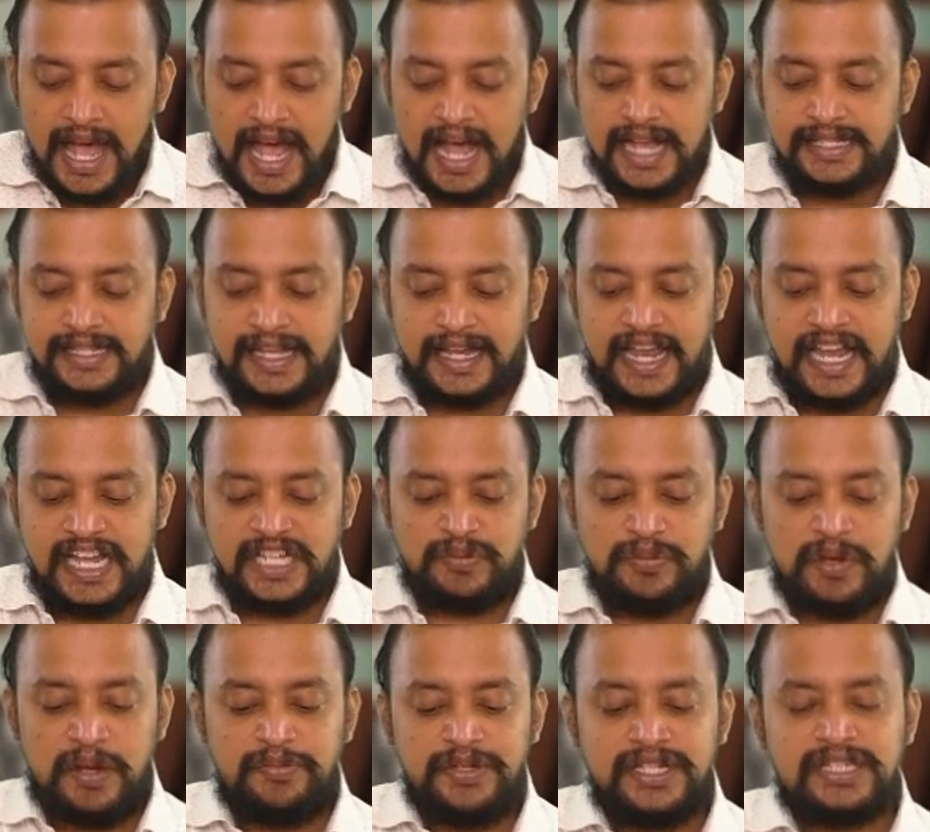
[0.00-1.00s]
as the case
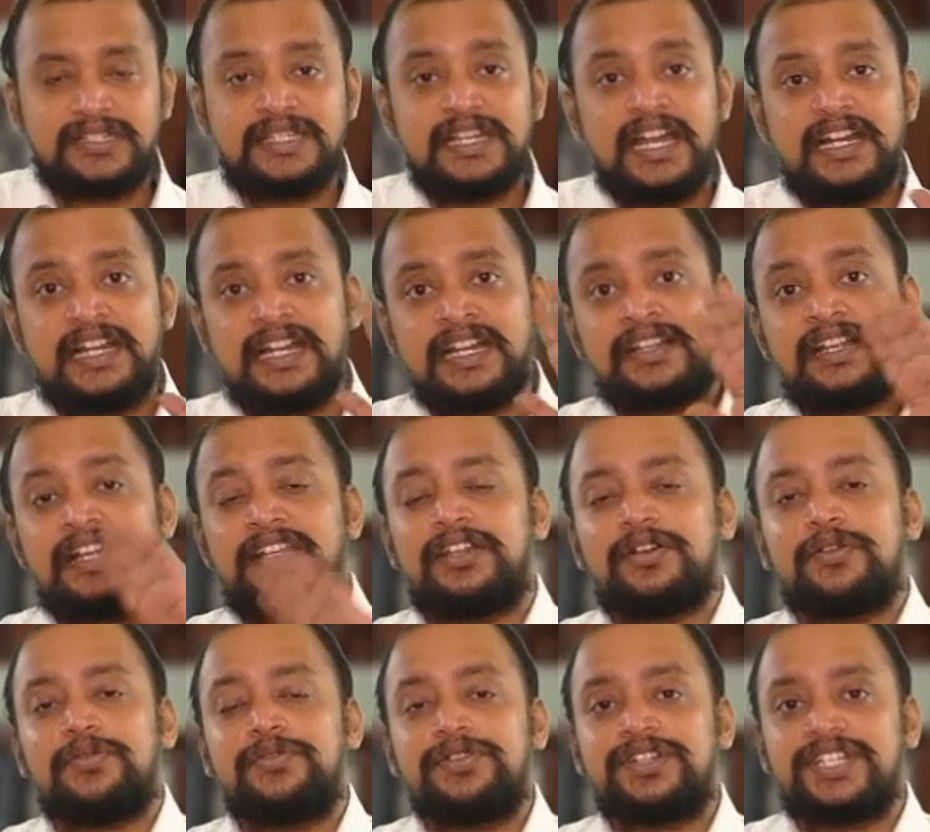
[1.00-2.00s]
may be stating that
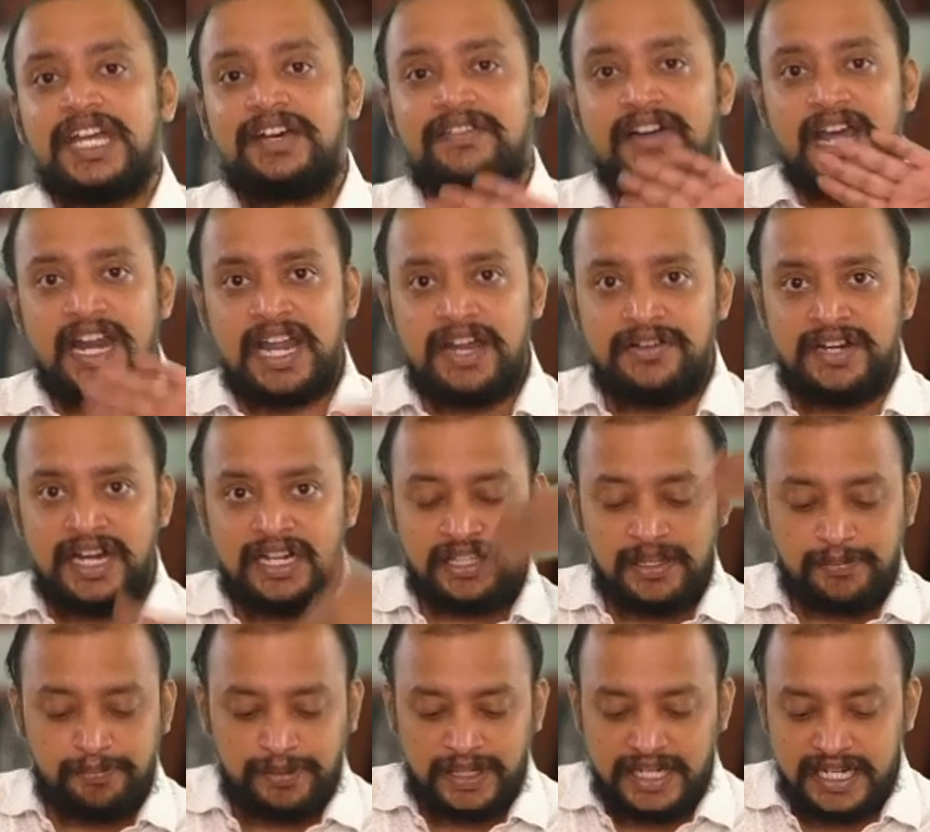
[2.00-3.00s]
the goods have arrived at
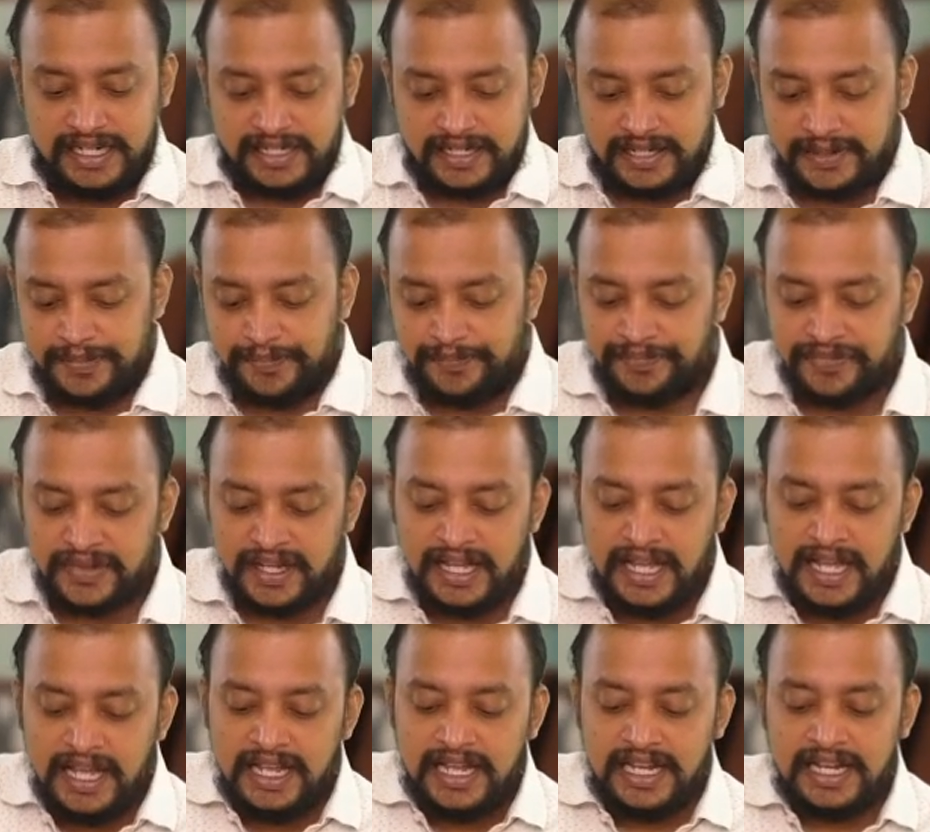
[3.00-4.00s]
the place.
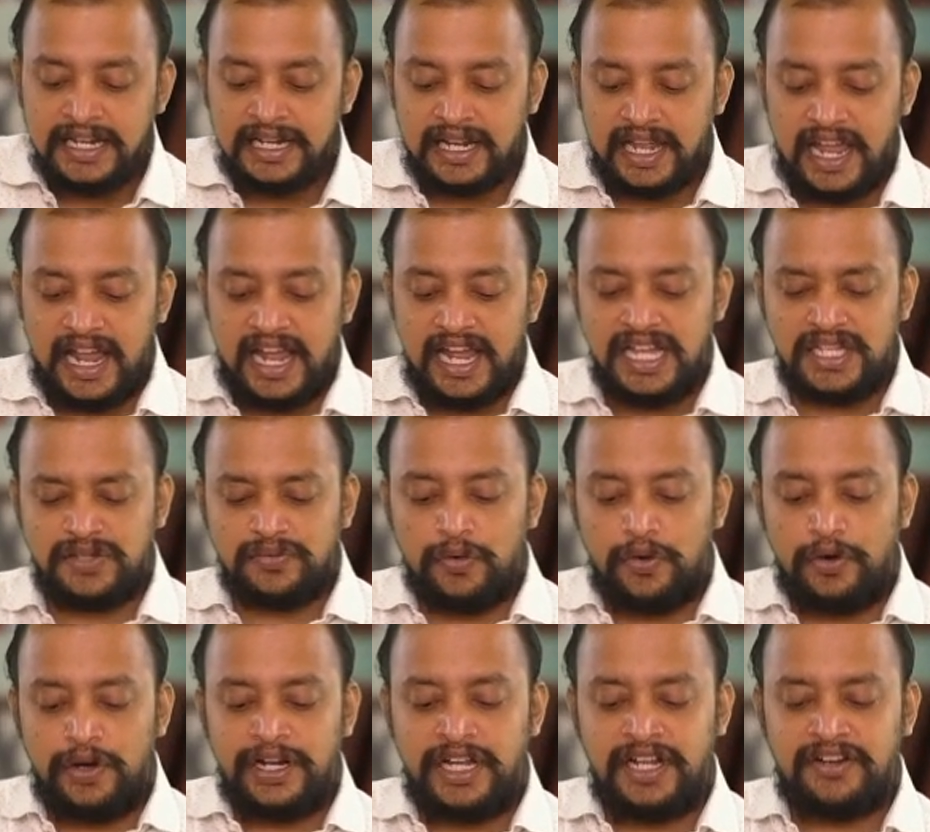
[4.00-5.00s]
In case
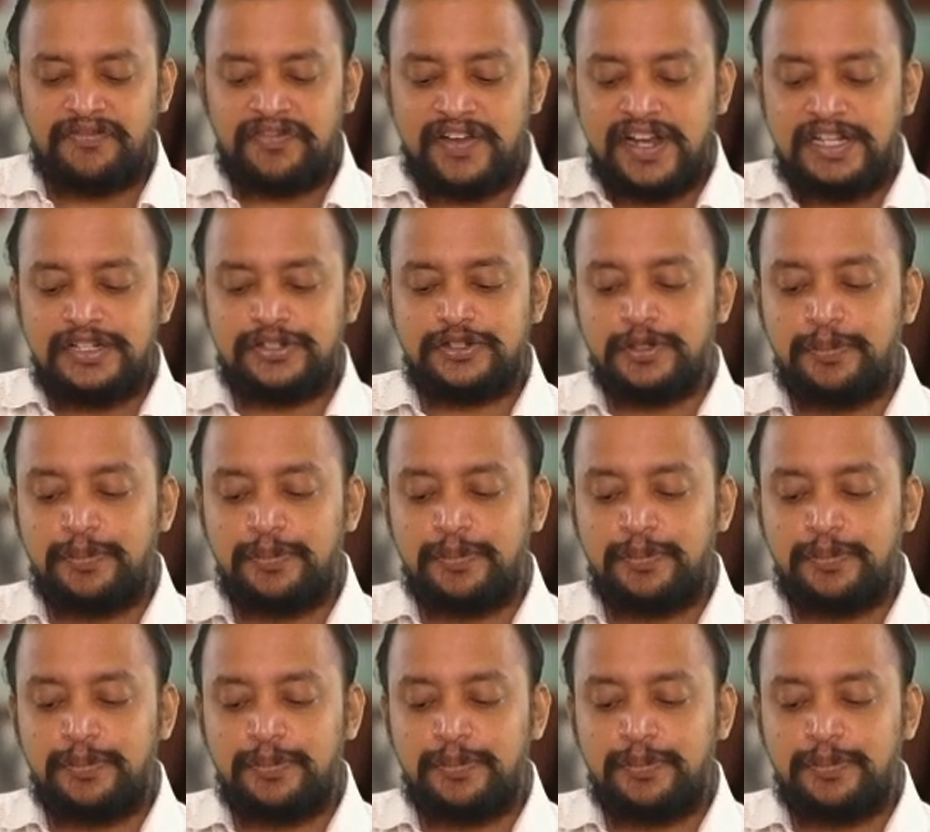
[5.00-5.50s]
owner fails to